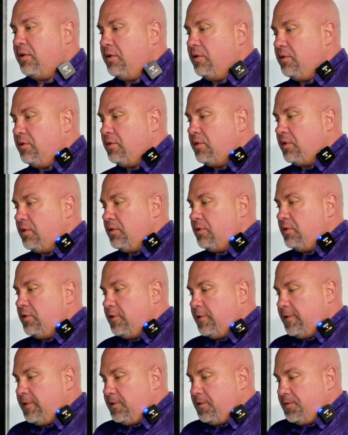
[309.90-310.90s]

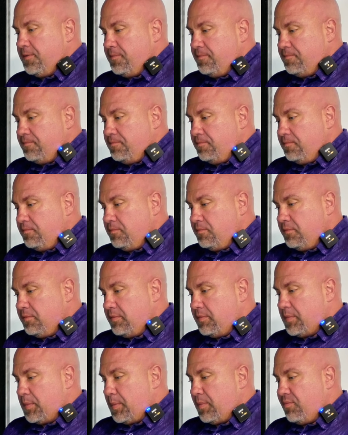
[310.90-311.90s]

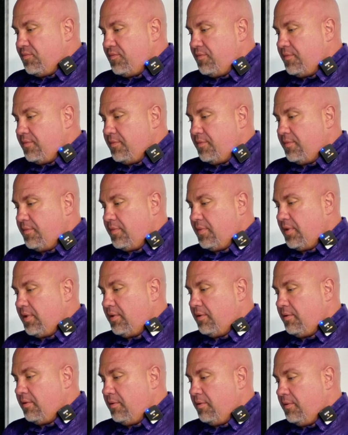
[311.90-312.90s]

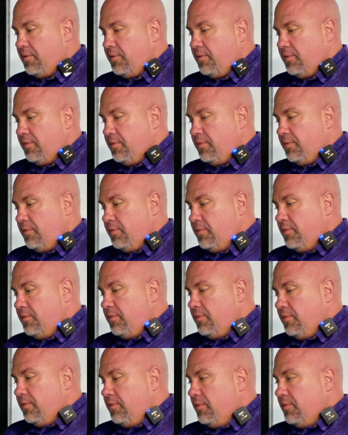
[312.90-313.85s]
Nothing is said.